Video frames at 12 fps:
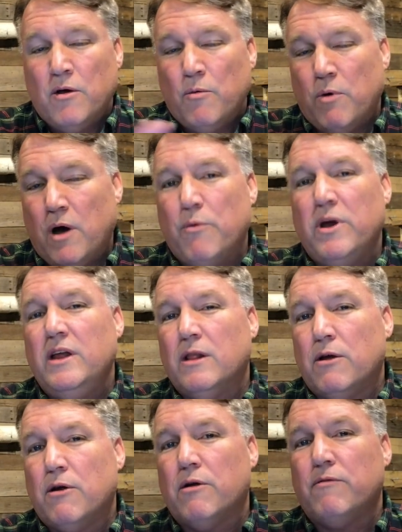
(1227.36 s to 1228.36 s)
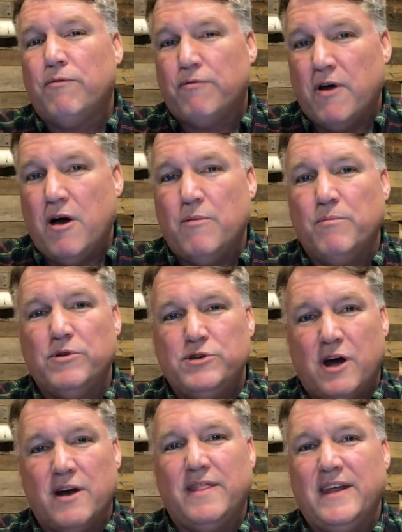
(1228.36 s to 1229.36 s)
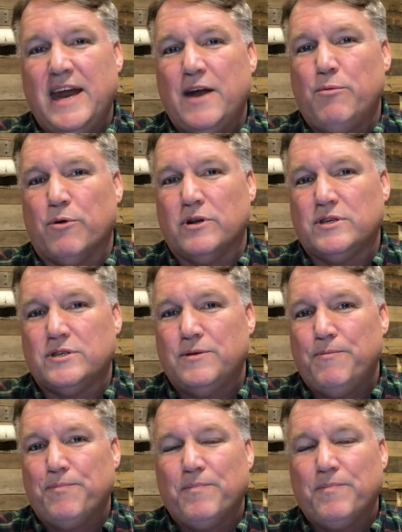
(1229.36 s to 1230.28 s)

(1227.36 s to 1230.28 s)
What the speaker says: what we learn from Jonathan Edwards,